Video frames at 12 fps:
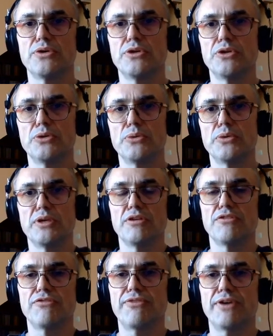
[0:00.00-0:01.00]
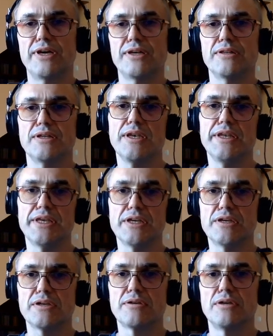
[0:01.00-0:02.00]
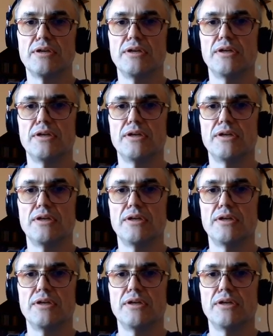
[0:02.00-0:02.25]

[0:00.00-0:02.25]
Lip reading: you will find a link.